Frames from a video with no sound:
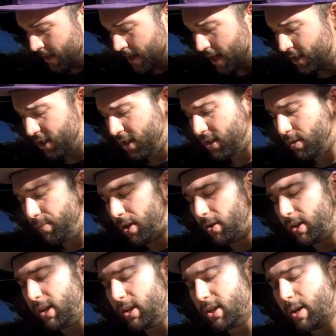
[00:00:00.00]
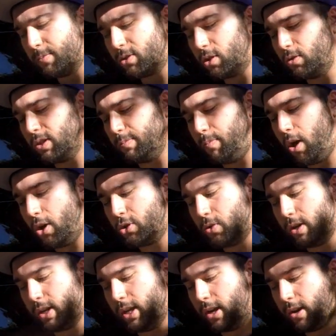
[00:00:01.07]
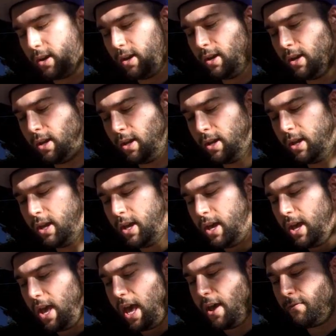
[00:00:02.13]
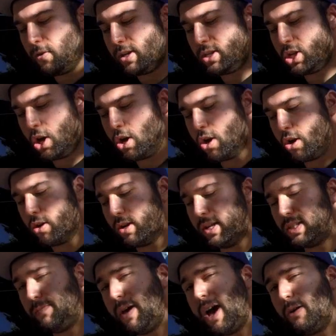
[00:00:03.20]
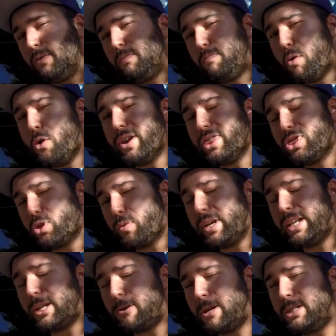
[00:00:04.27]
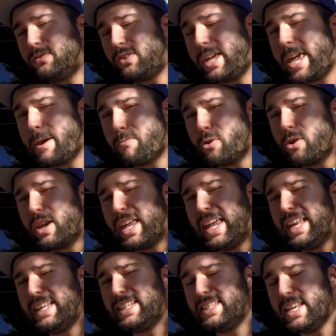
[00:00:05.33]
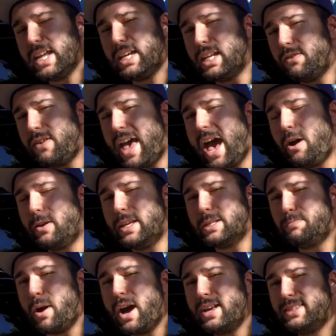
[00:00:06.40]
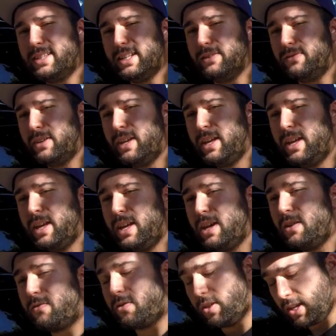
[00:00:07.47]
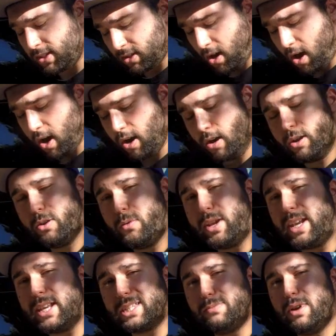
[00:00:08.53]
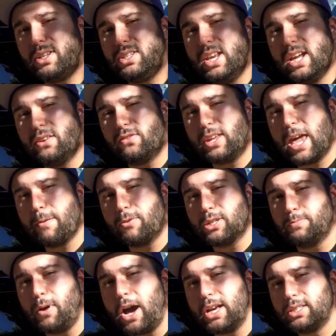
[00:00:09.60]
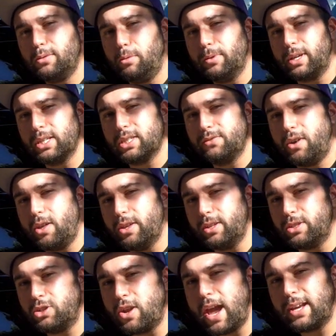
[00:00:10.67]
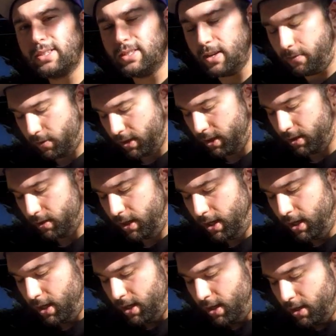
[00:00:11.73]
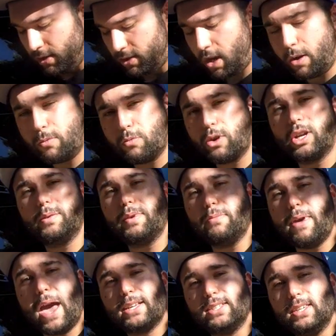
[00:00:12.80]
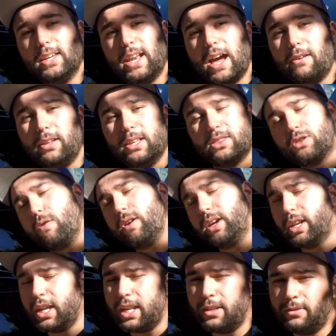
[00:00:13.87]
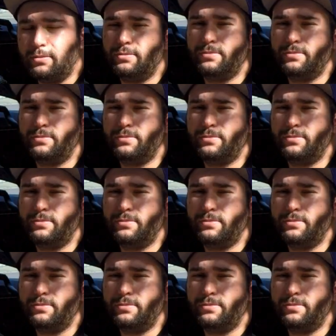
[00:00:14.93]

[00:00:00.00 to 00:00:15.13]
Adjustability comes through this ball joint here. Every turn is about 0.3 degrees of camber. In is negative, out is positive. For this car, we need as much negative camber as possible because of all the track stuff we do. So, we're going to be maxing it out and throwing it in.